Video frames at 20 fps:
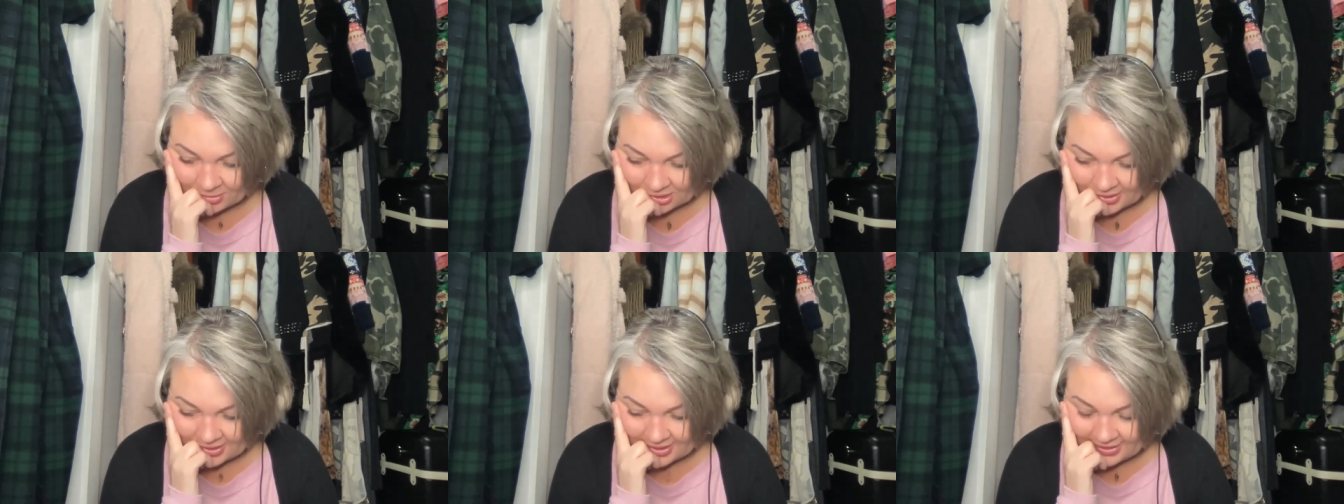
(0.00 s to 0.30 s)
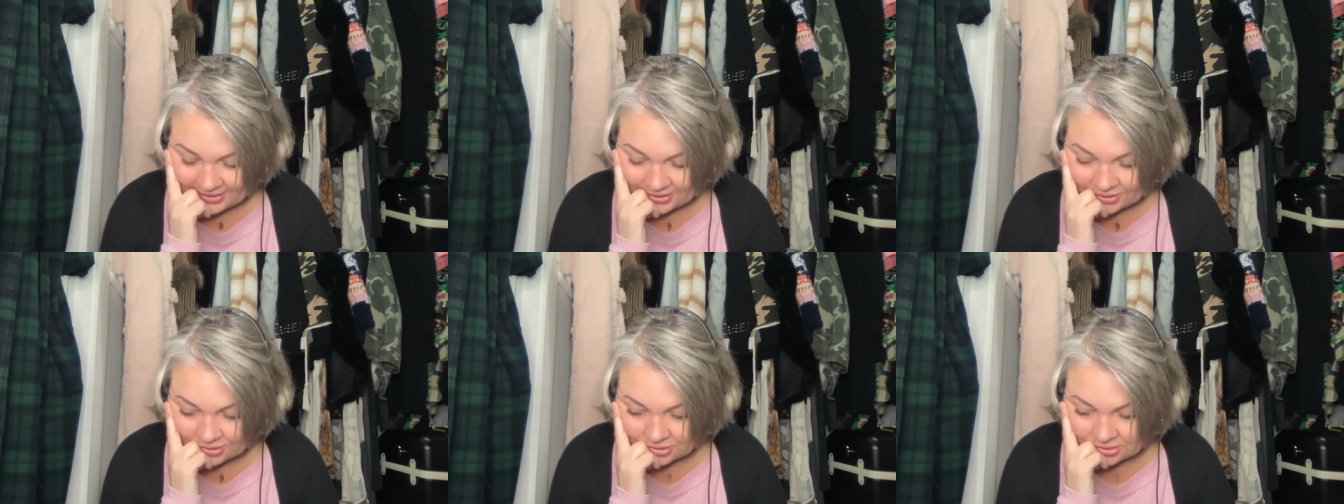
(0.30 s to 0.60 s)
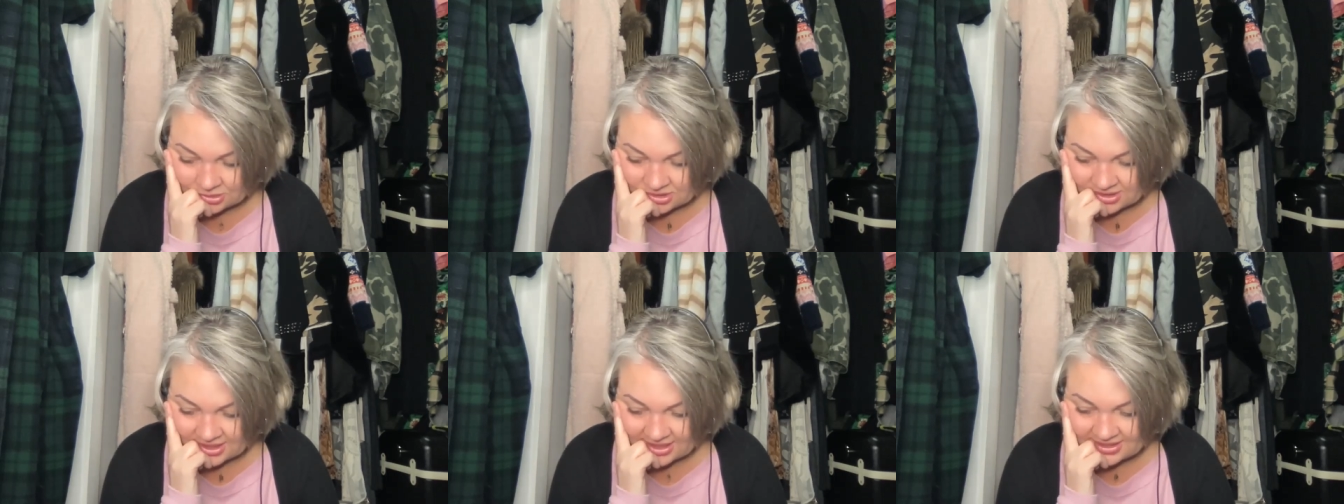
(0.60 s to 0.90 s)

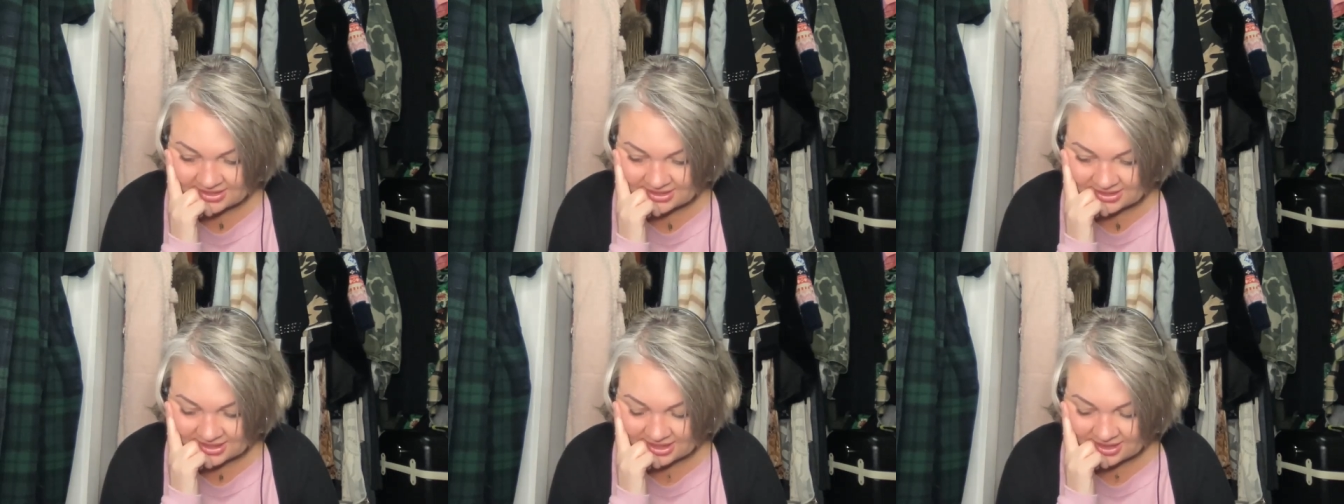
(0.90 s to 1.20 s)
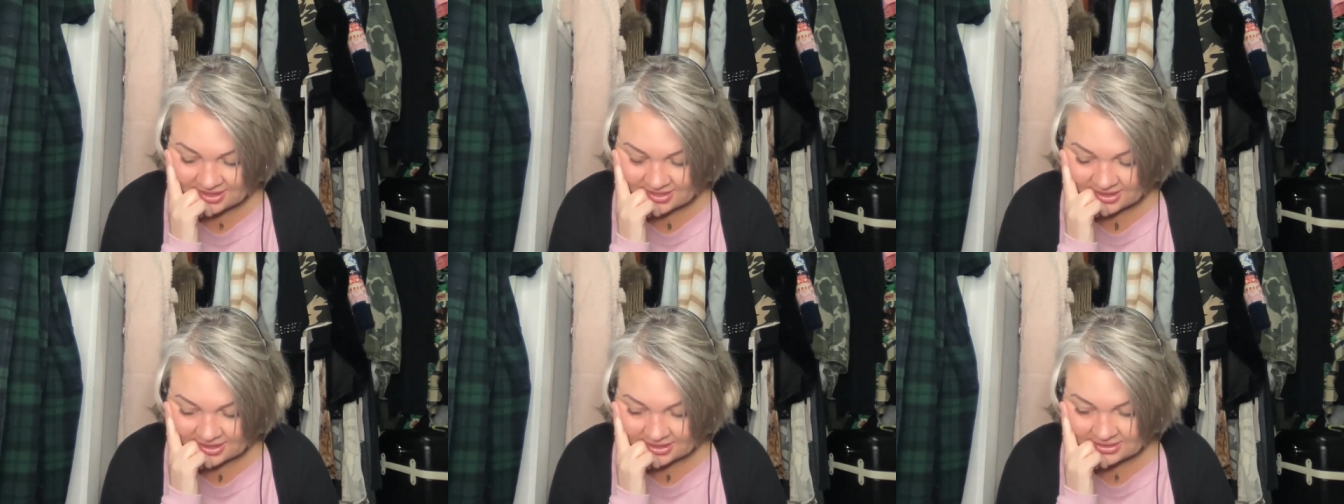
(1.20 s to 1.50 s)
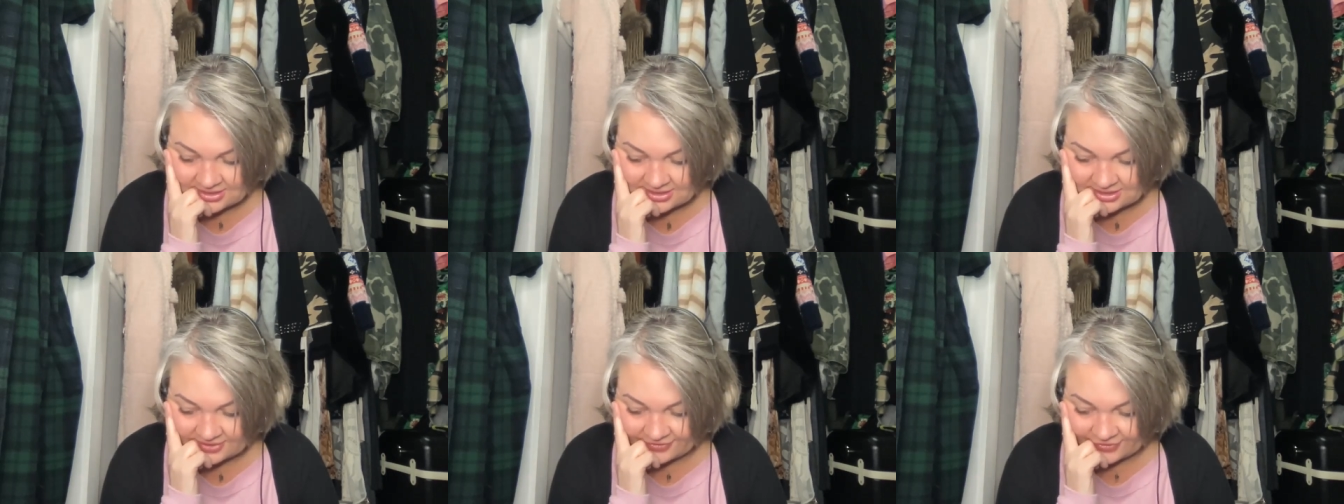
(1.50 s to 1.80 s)
millennials, they see
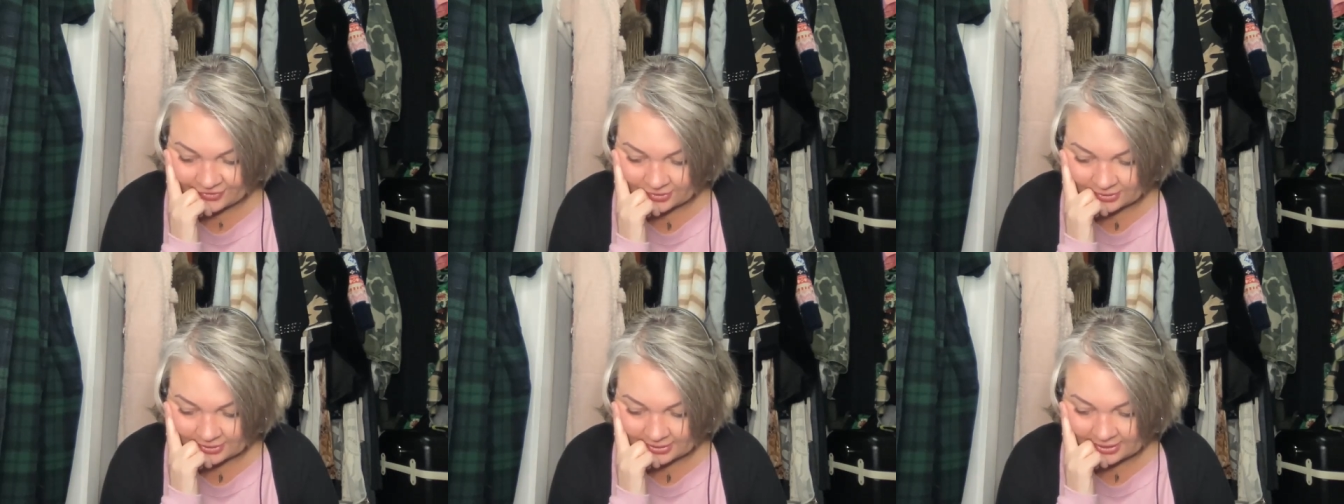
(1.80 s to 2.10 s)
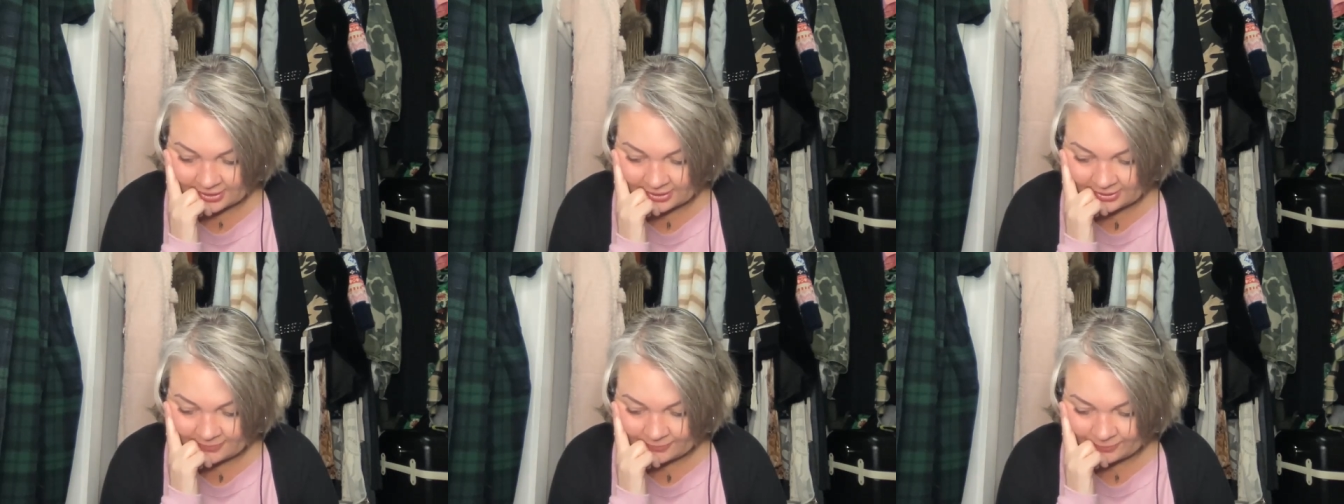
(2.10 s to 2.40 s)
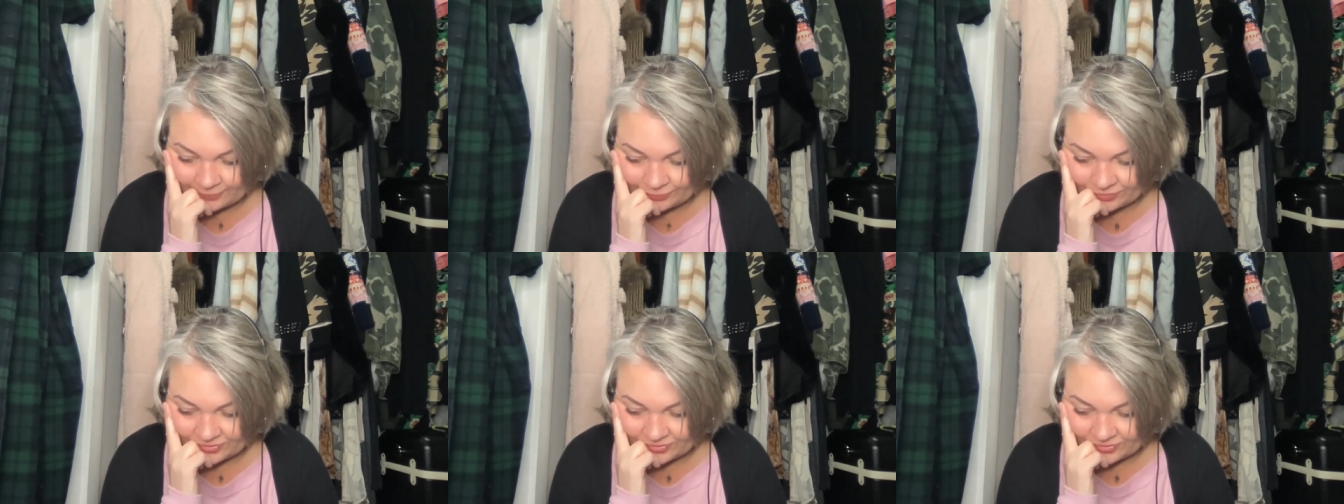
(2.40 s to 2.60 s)
things differently.